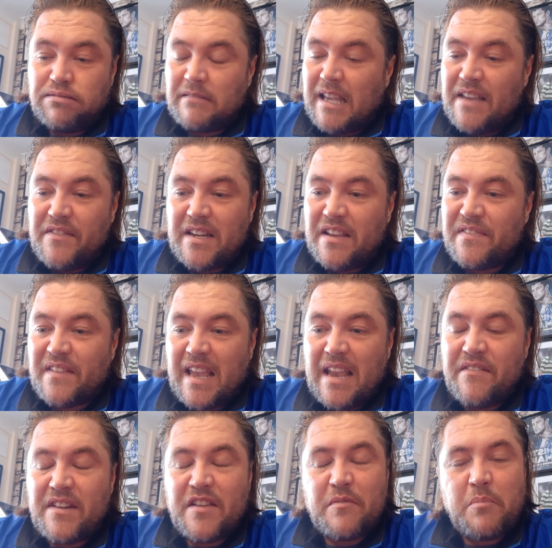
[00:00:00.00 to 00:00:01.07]
Even
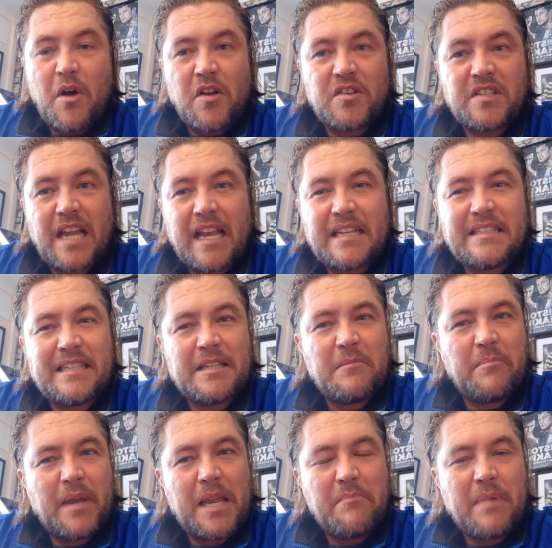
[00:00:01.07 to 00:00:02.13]
if Paul Sykes
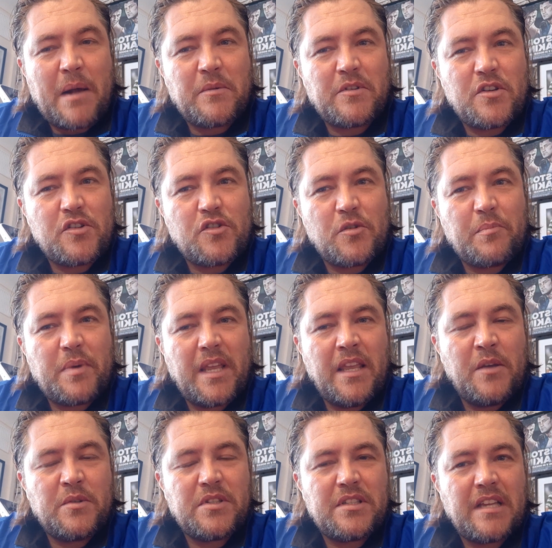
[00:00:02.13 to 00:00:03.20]
didn't beat bouncers up,
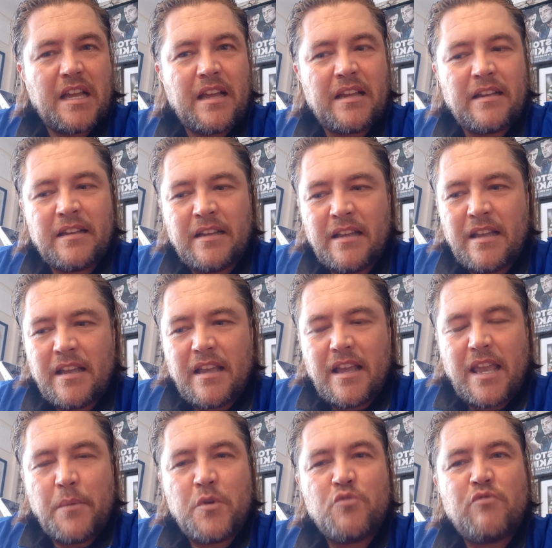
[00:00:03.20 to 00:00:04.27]
he
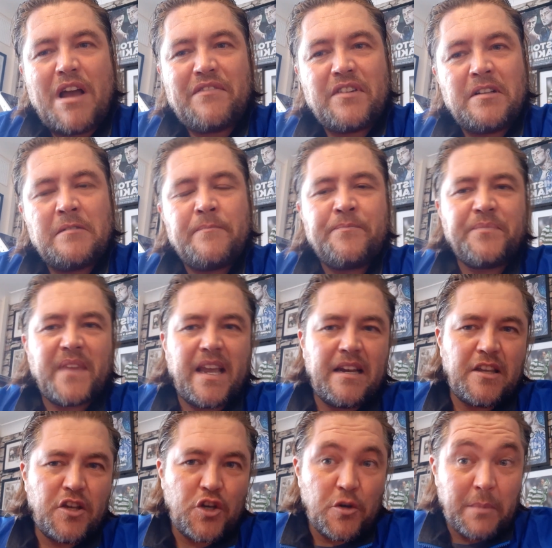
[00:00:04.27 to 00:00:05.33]
would revel in
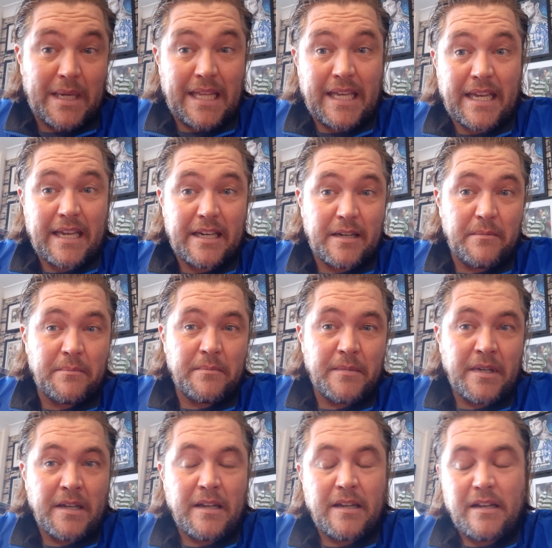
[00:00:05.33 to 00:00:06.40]
humiliating them,
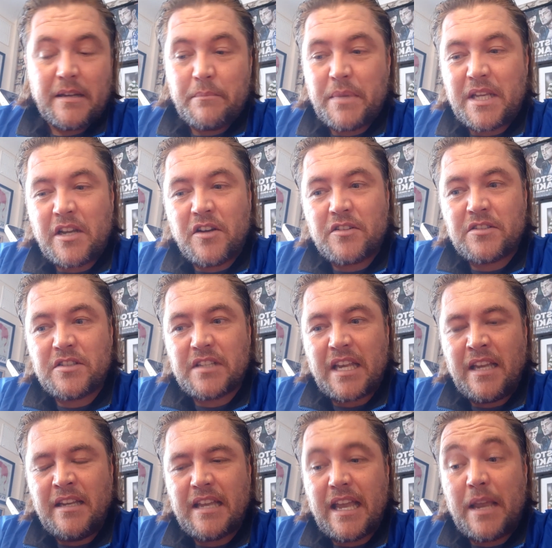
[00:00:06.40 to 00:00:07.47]
because
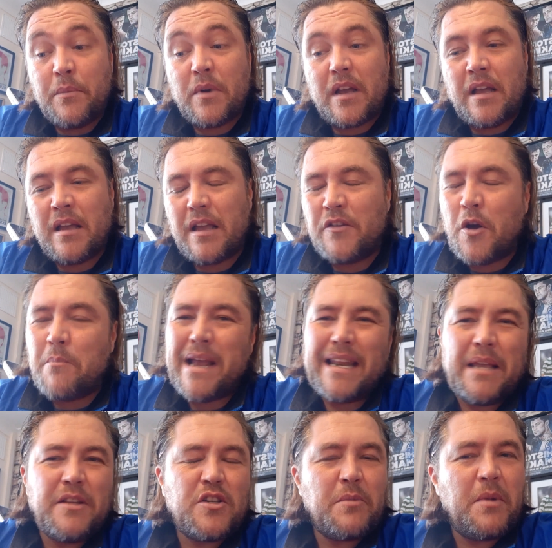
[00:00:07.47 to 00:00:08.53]
not many